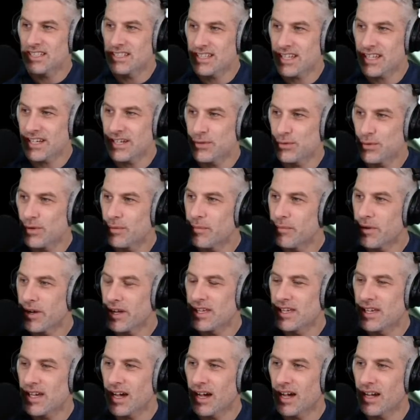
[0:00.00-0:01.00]
the stage where
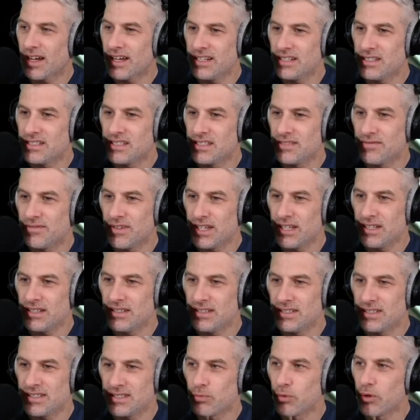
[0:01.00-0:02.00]
my gut
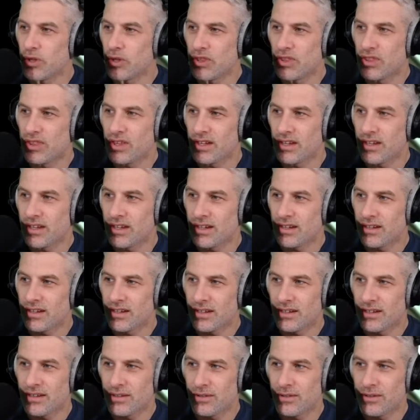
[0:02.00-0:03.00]
intervenes with,
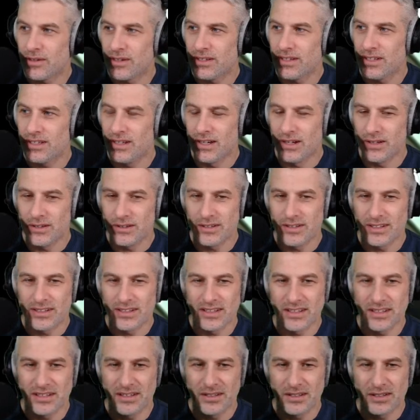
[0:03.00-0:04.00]
uh, uh, you know,
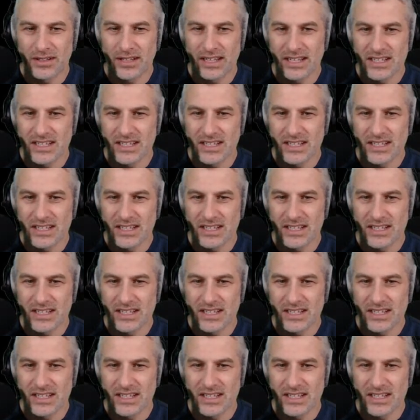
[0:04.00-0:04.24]
uh,